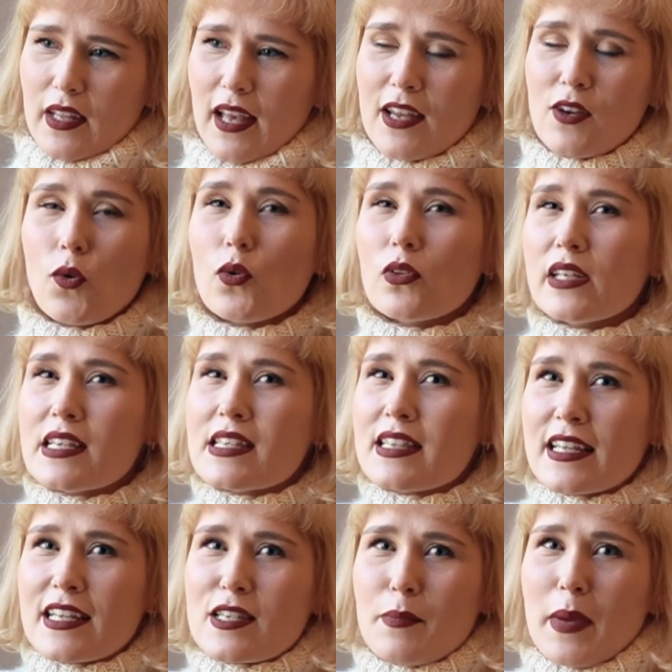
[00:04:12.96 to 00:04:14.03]
and all these
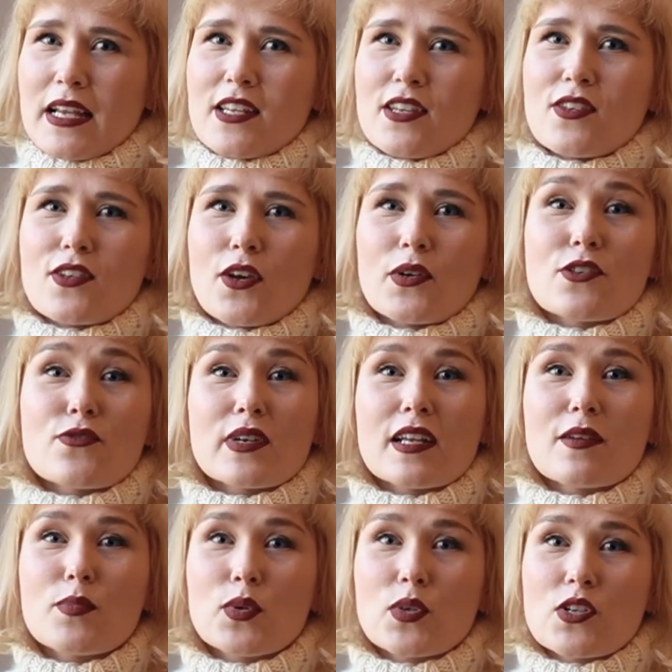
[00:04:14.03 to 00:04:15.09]
things matter, so it's really
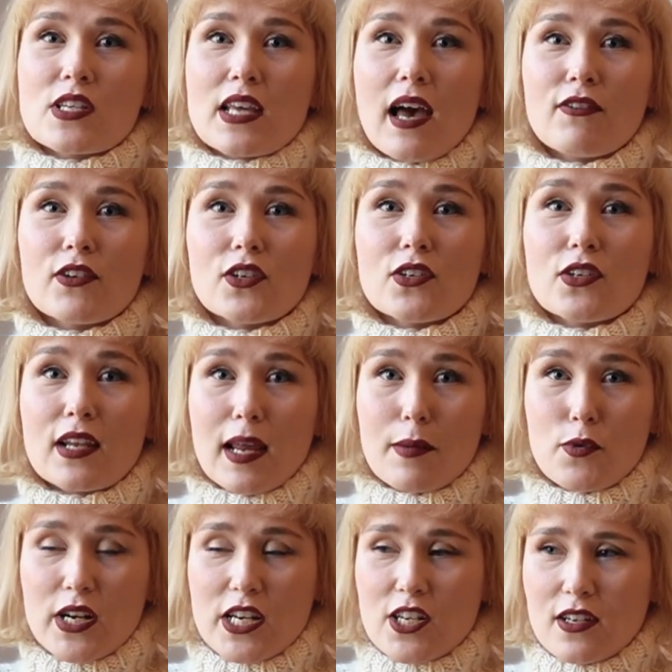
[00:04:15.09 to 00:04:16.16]
important to have a good
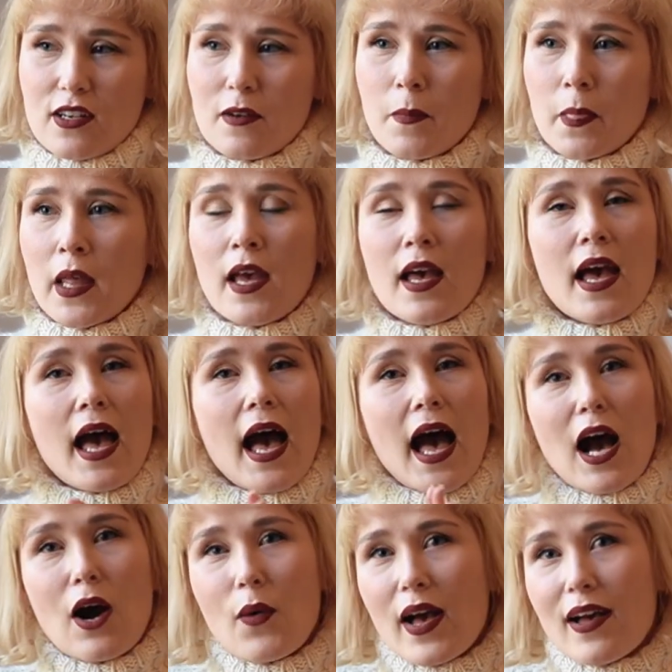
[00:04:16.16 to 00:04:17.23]
collaboration.
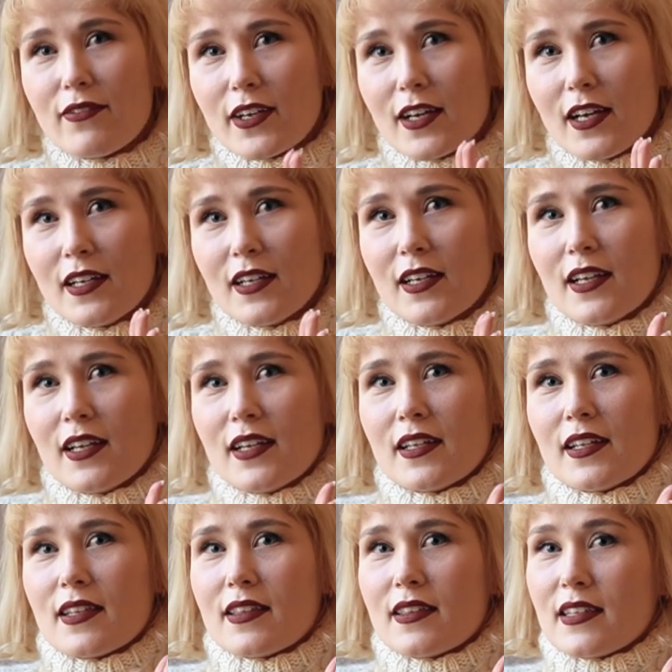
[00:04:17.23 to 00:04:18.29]
However,
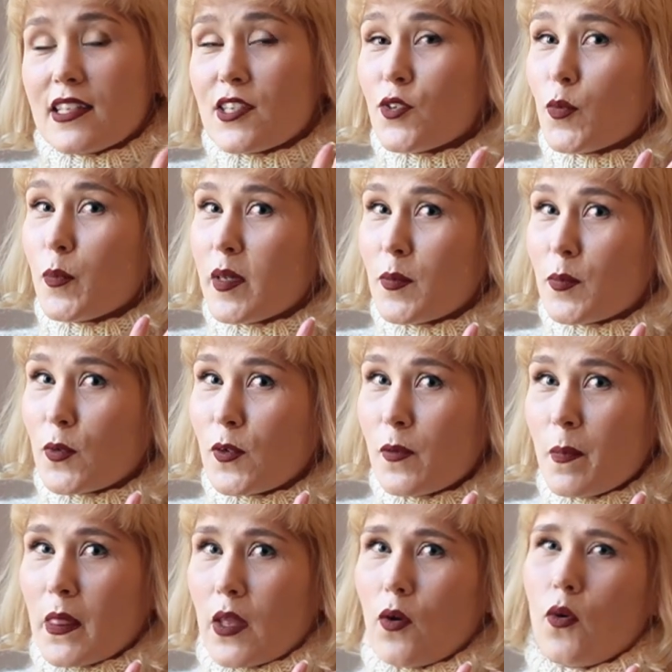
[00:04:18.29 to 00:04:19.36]
the two
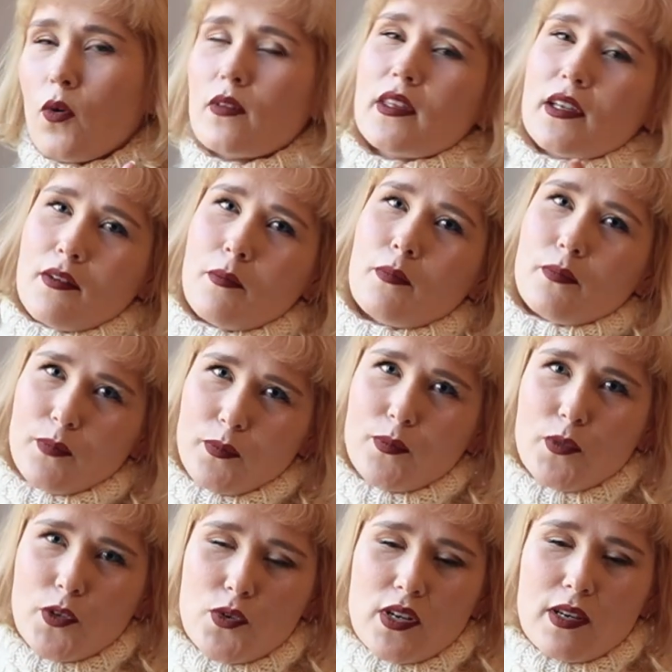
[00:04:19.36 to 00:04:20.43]
people, or there are
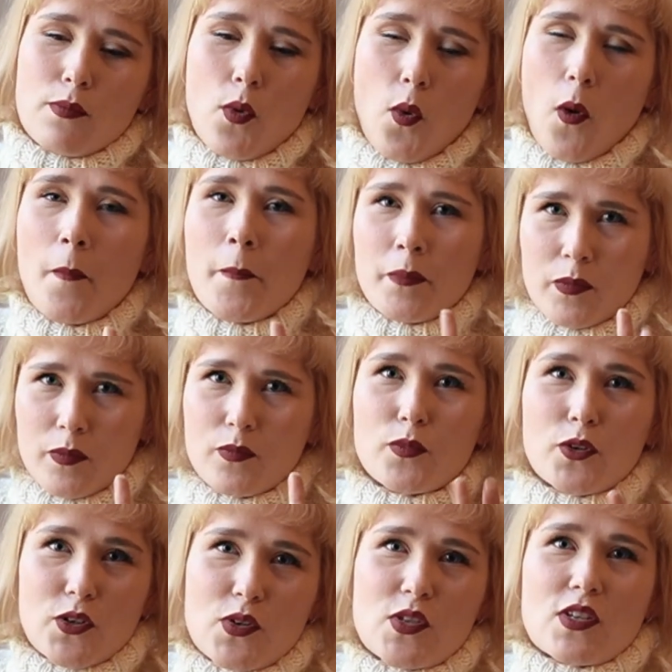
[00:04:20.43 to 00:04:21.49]
usually more
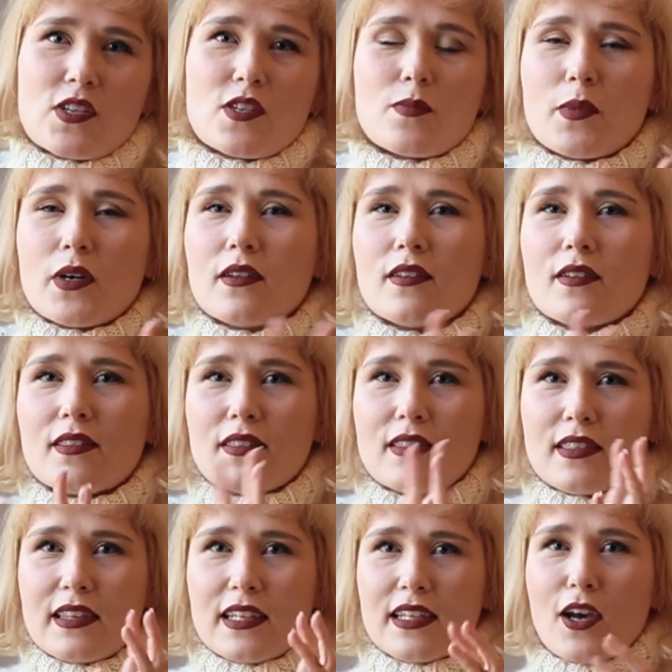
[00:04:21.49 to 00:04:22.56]
producers, but
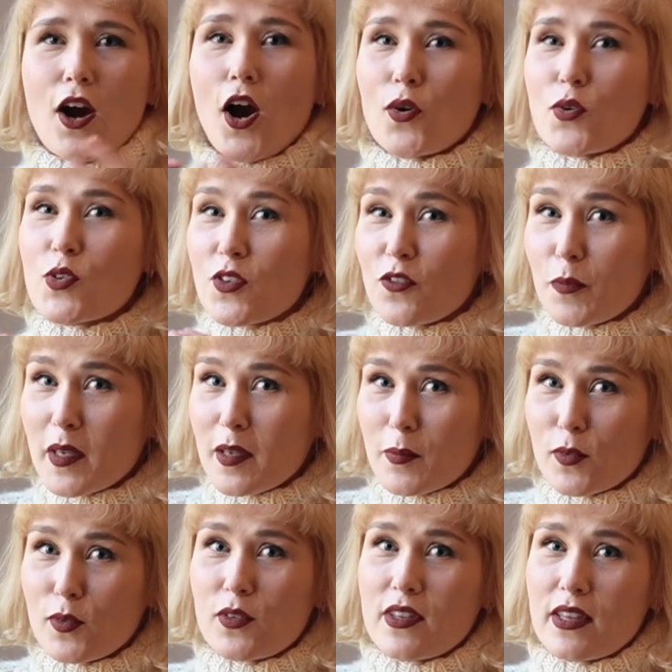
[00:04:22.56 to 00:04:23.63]
the host of
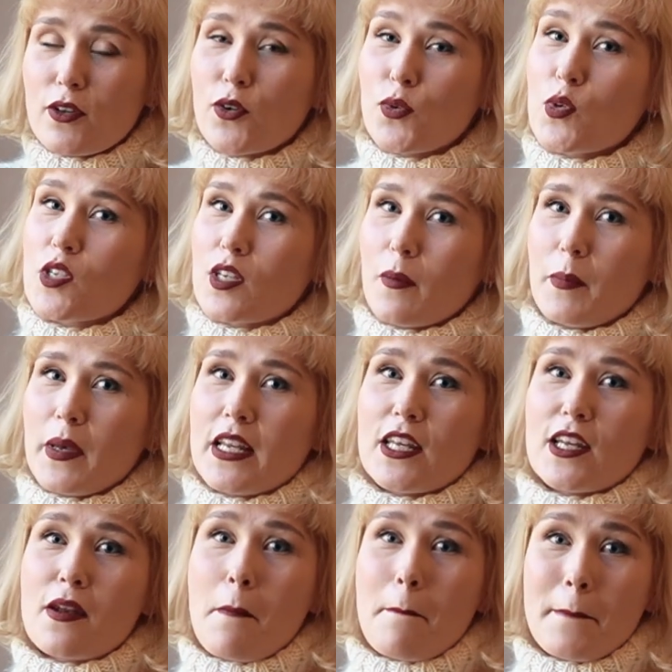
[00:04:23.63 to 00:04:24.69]
people whose
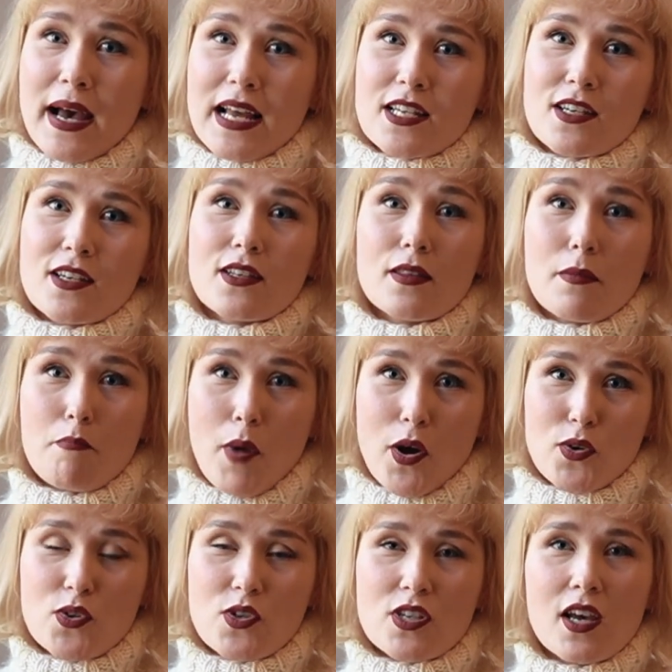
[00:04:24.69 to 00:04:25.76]
opinion matter the
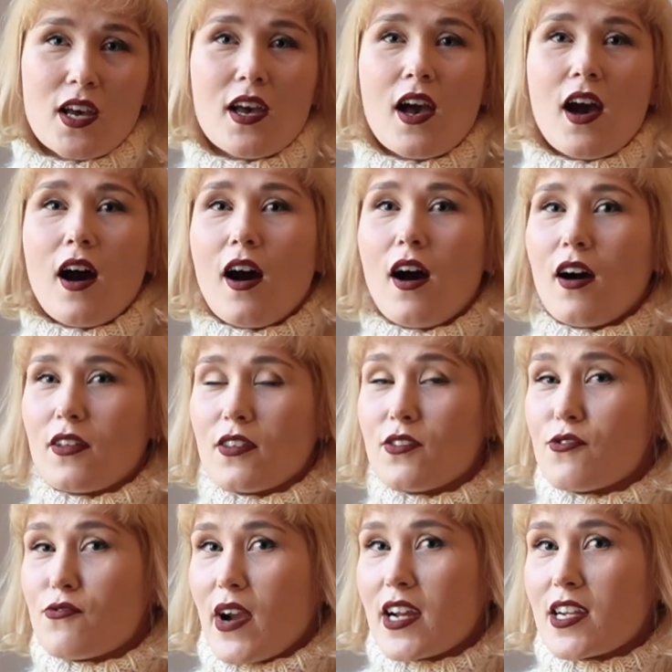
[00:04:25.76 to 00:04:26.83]
most are the
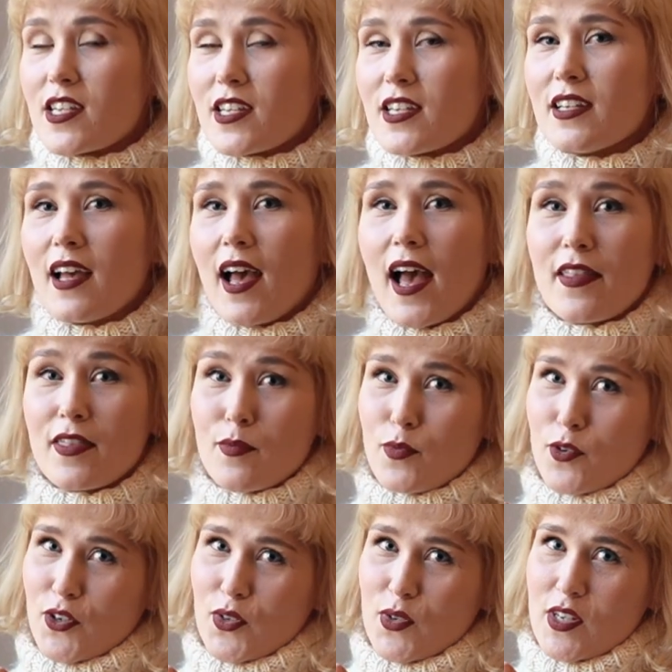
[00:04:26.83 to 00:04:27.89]
director and the
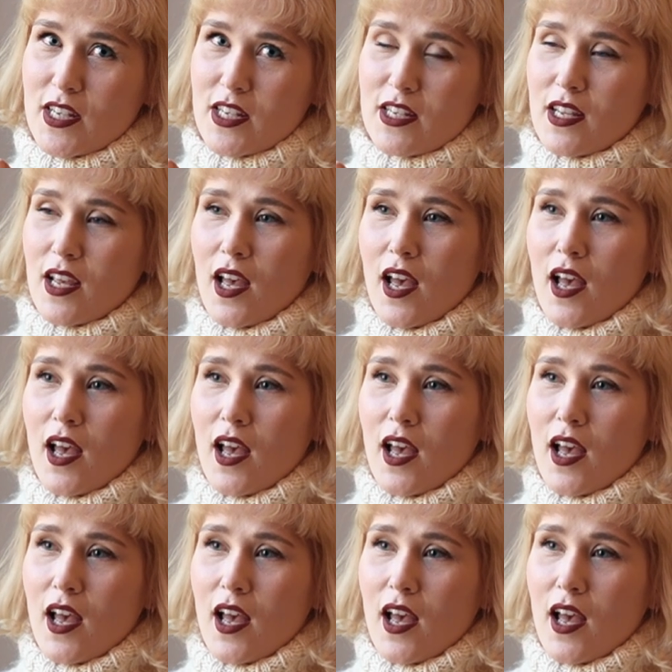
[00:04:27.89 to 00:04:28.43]
producers.